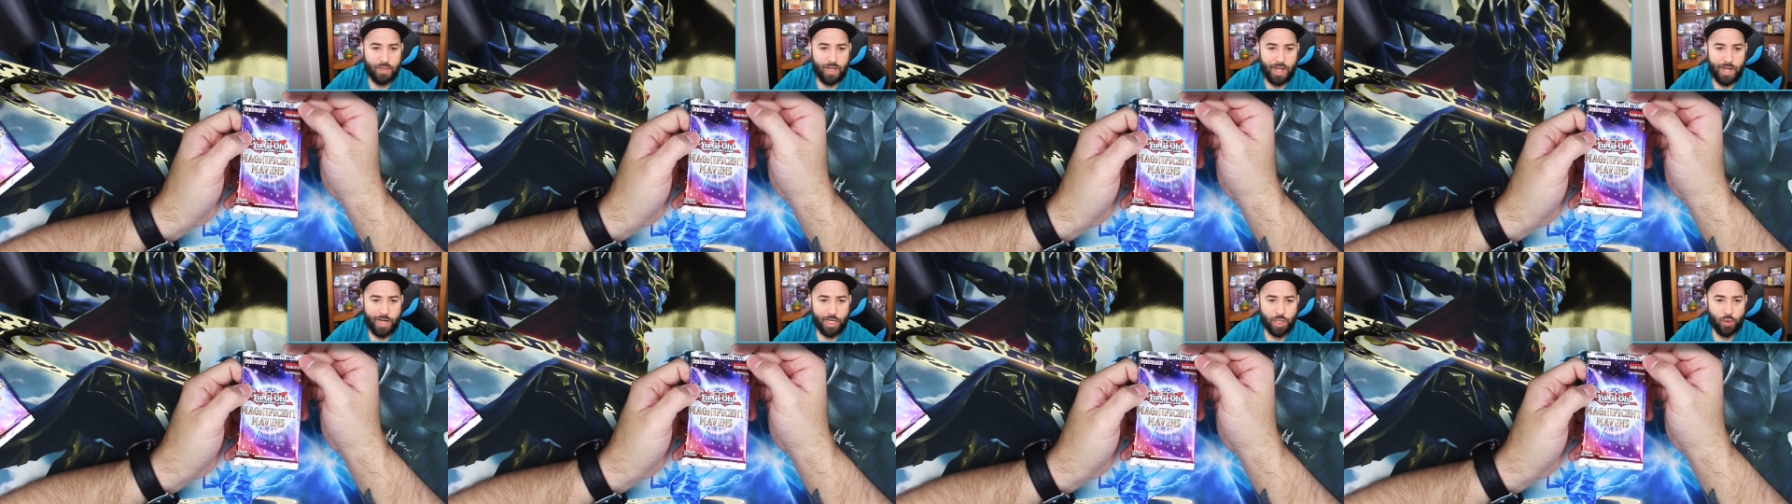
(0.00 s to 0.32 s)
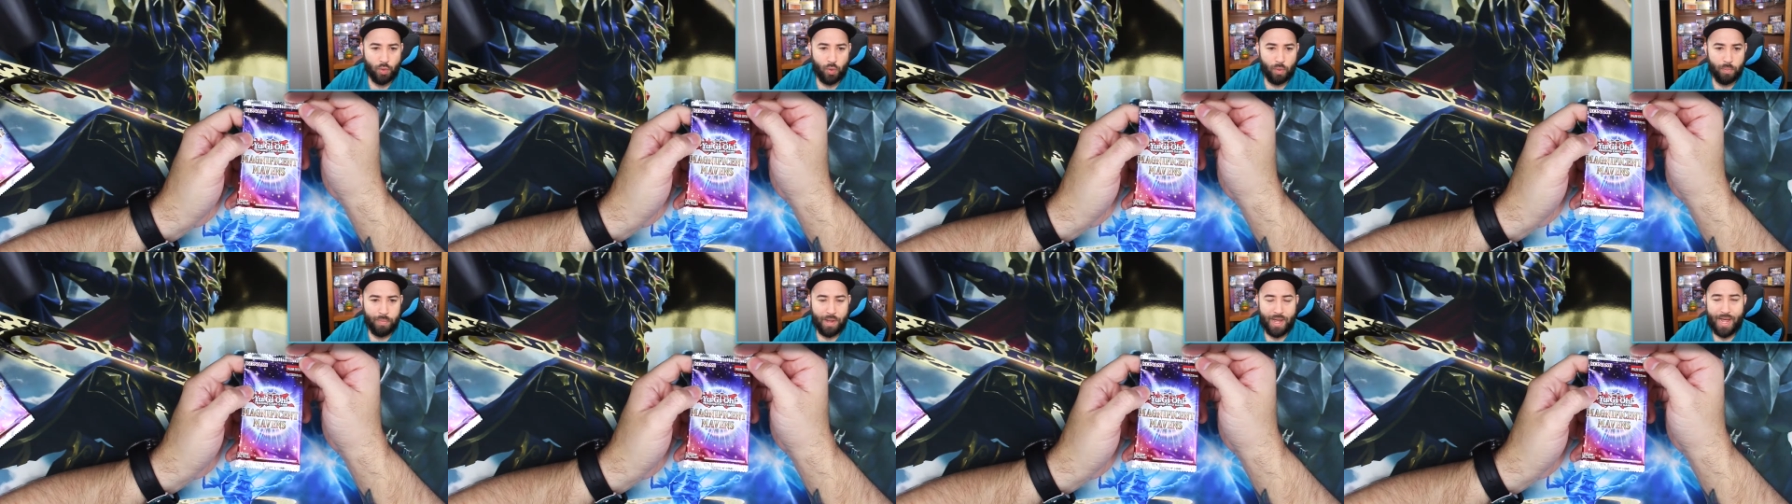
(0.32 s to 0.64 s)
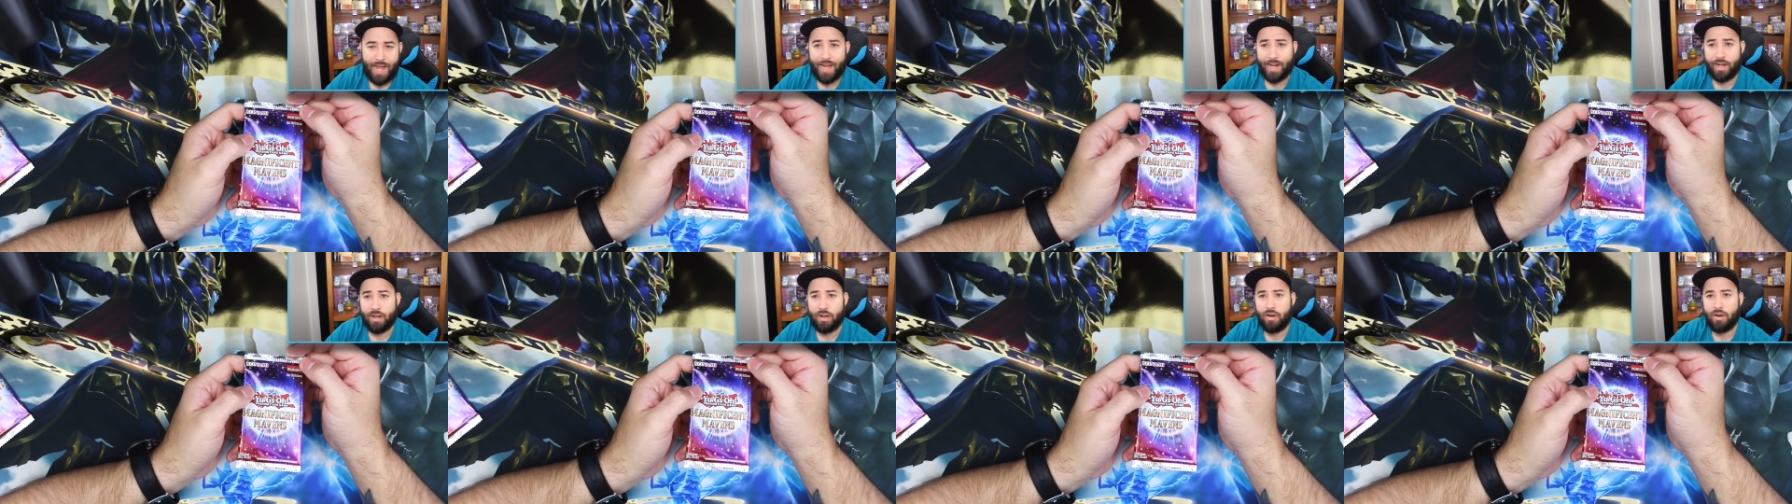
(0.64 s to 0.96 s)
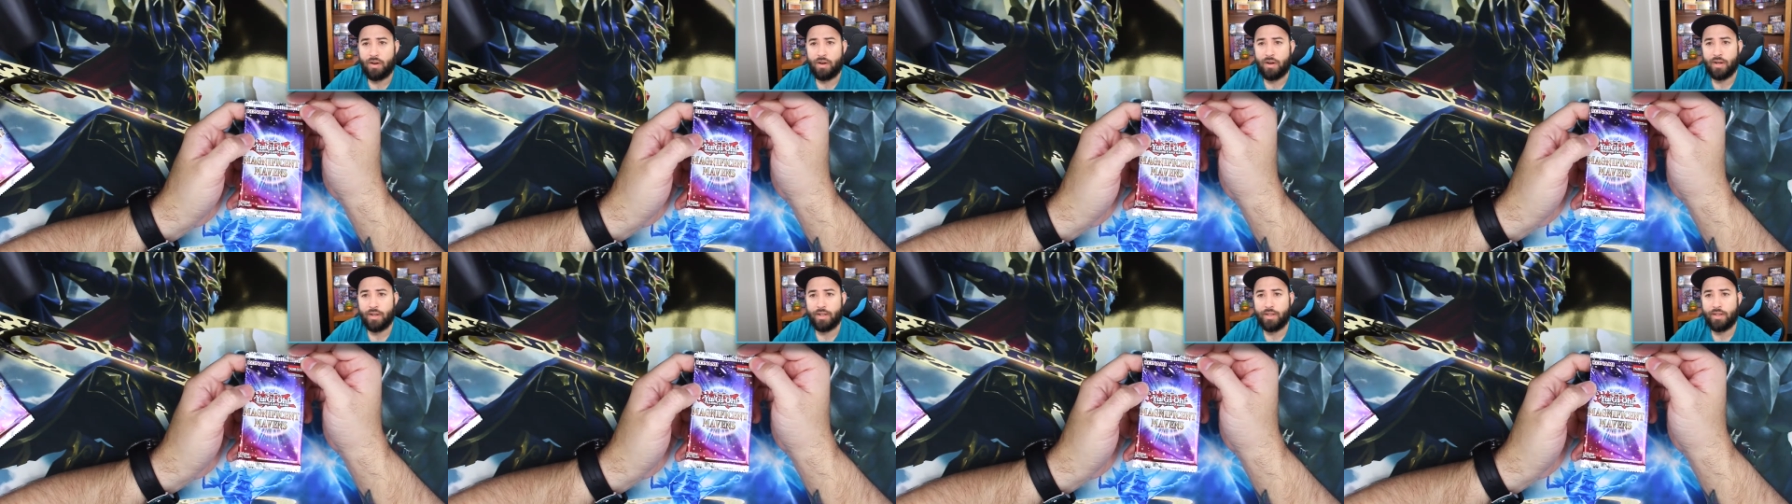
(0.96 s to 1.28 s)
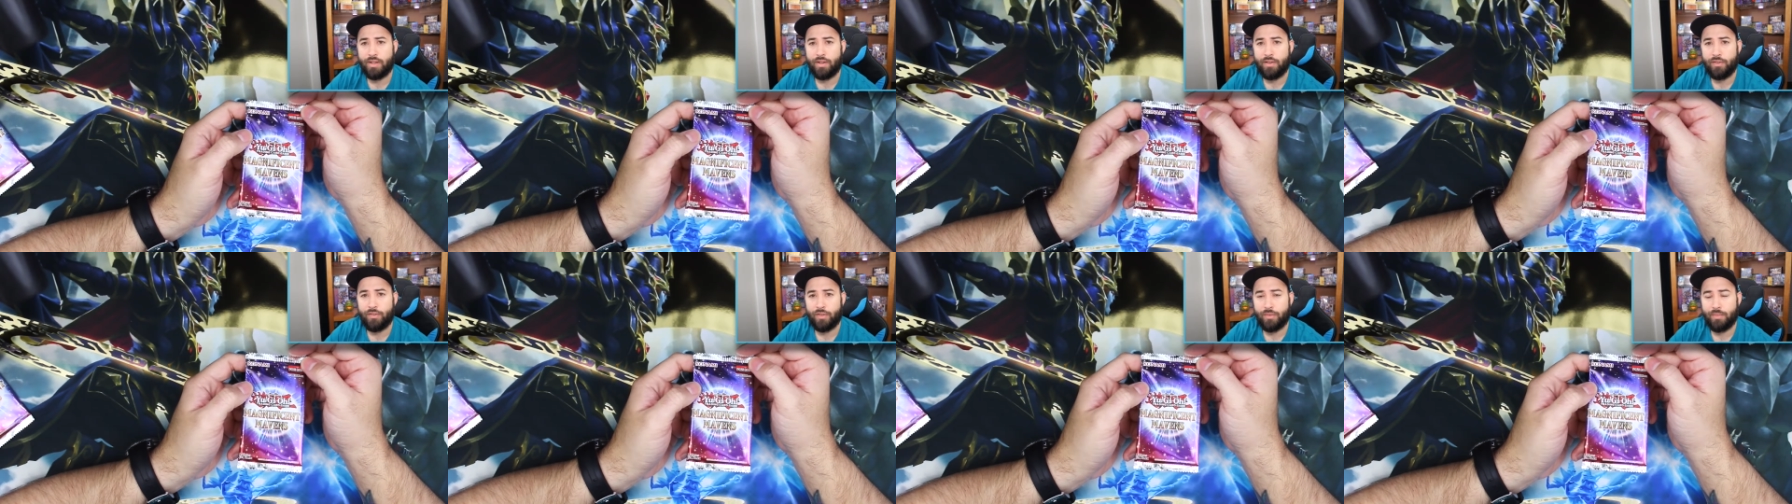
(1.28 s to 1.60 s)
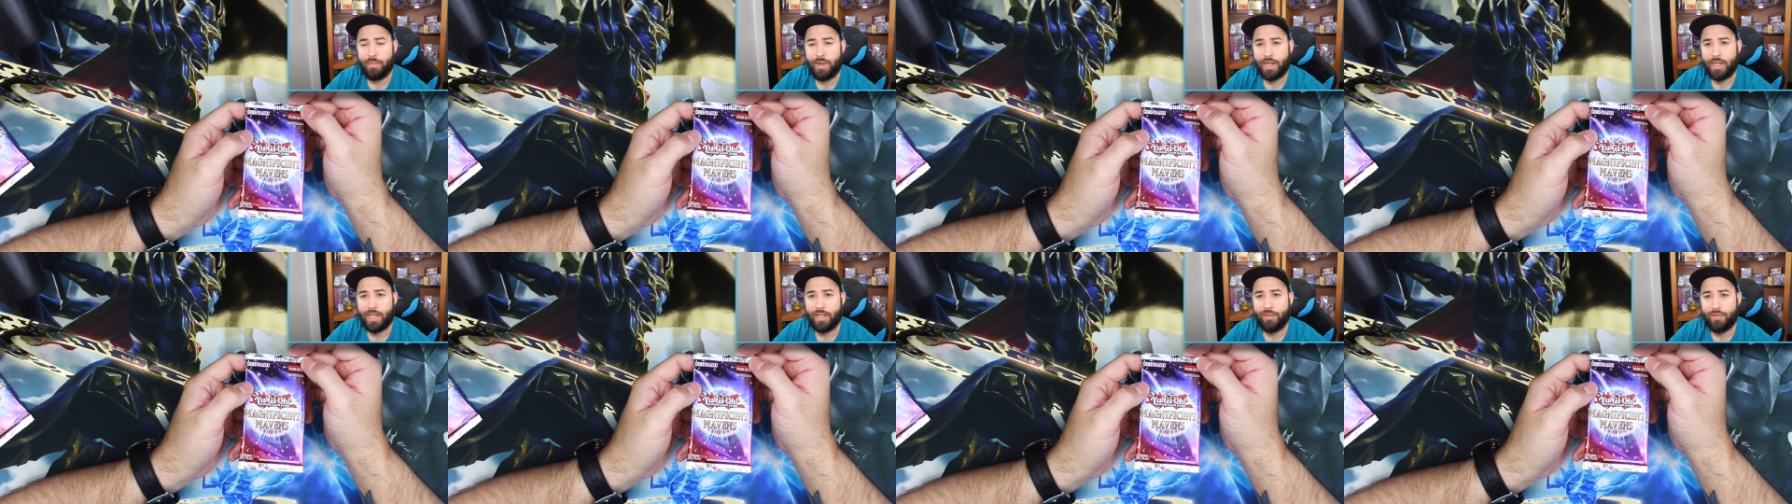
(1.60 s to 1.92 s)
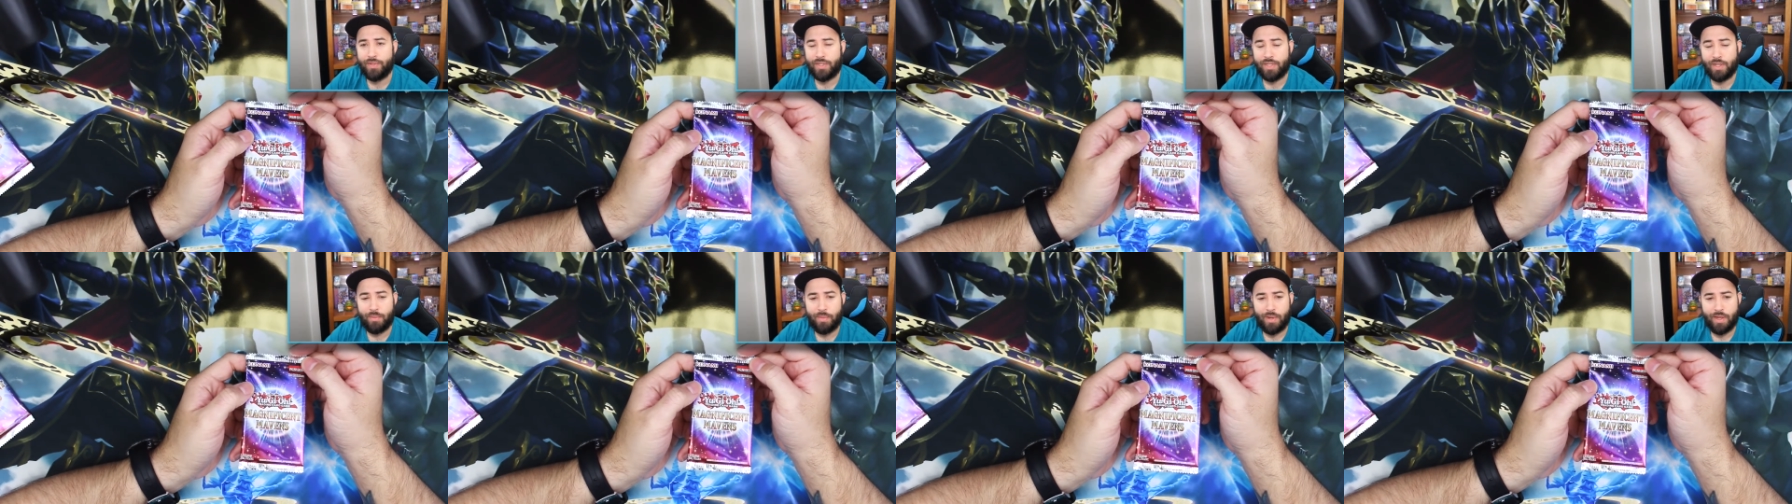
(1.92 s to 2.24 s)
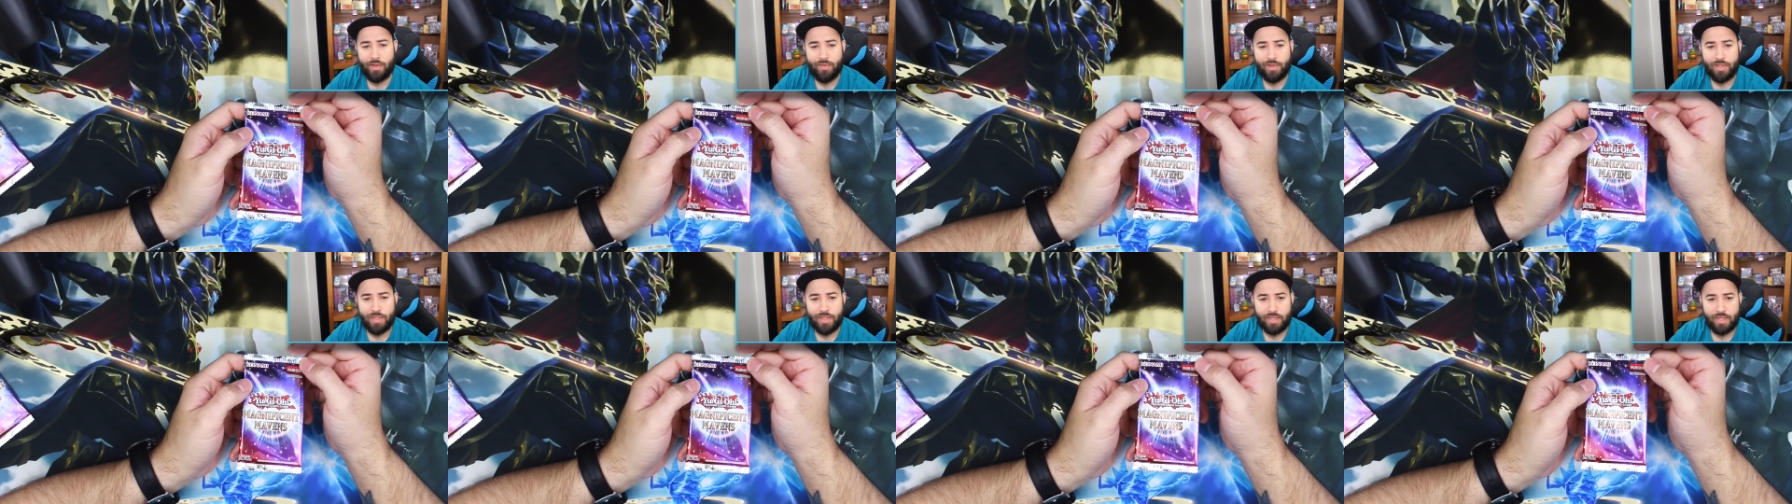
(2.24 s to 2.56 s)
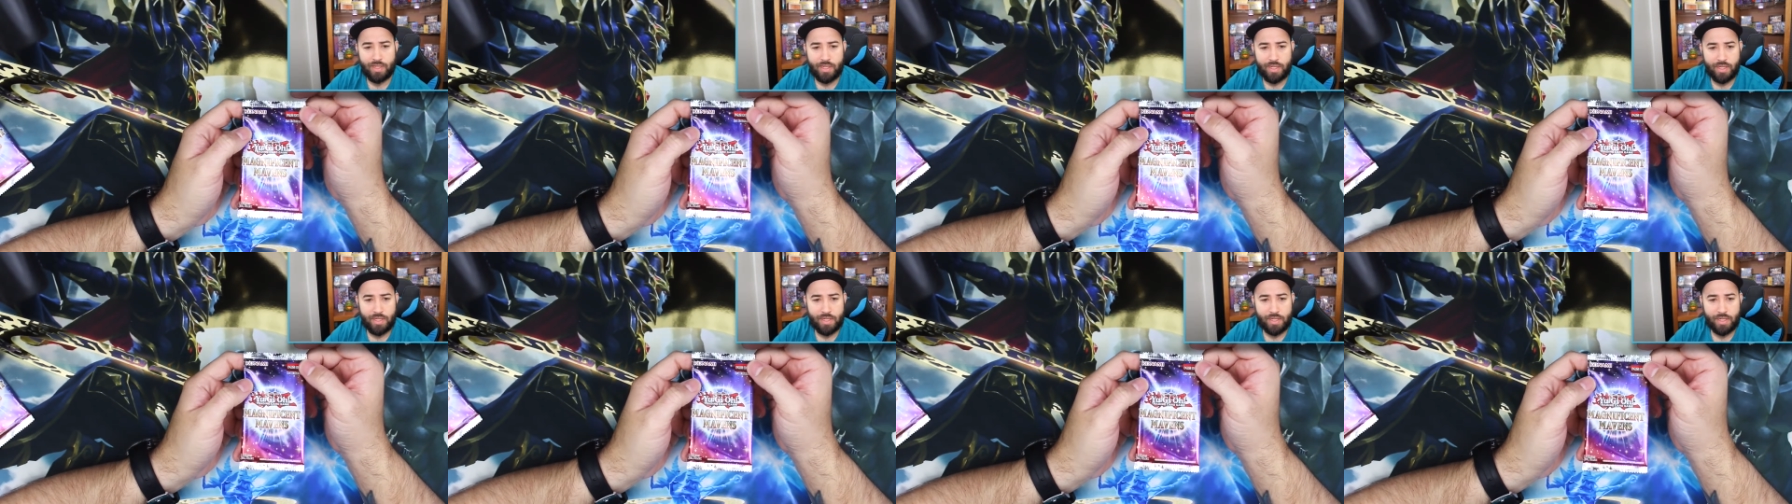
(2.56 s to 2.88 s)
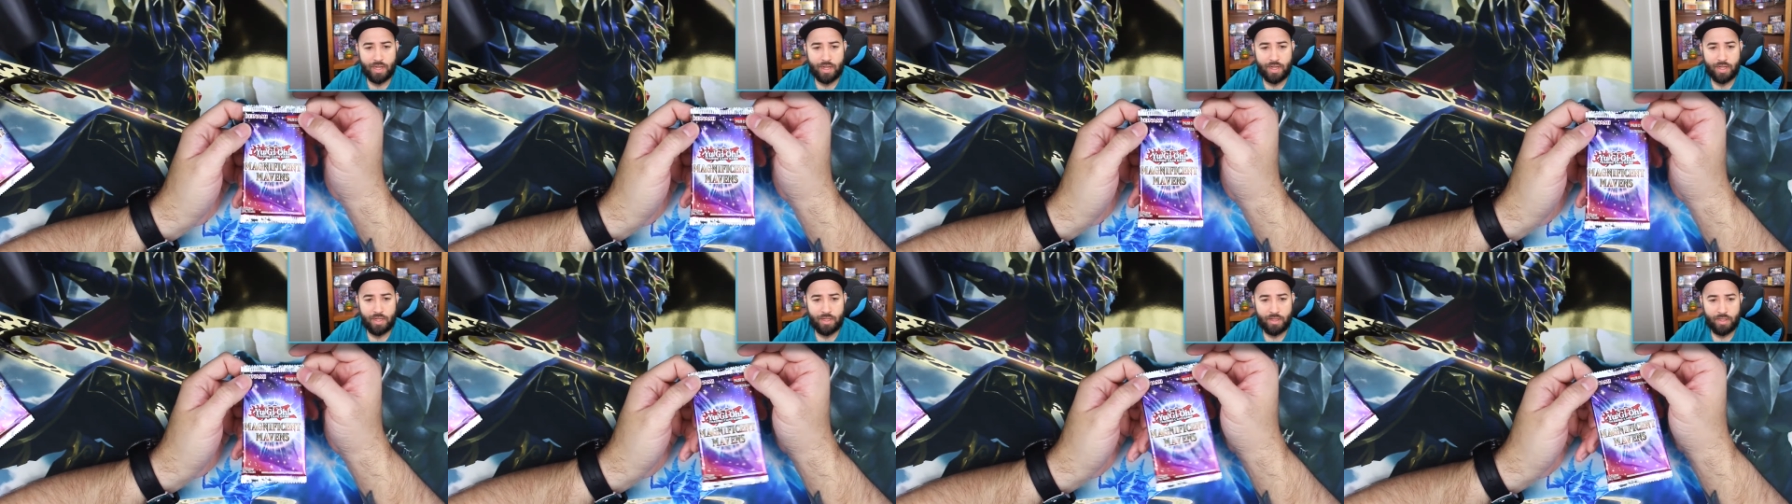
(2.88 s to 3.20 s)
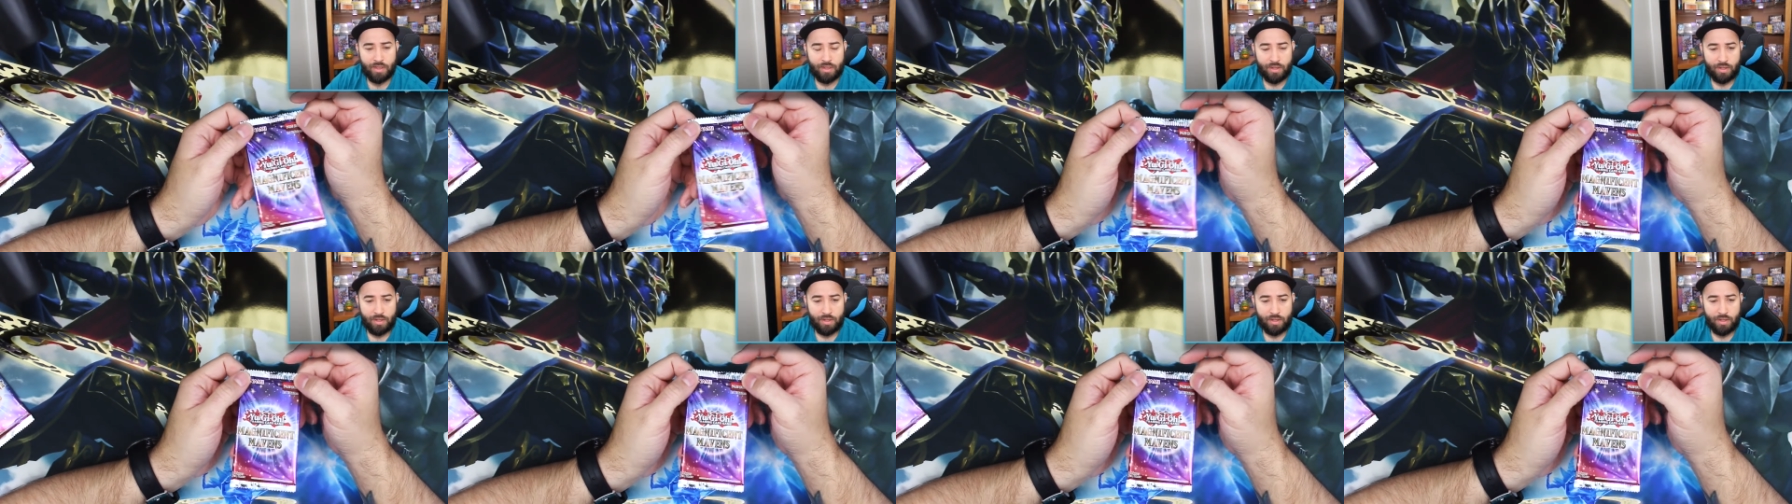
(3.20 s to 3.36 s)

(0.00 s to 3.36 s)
actual pack art here for Magnificent Mavens is uh,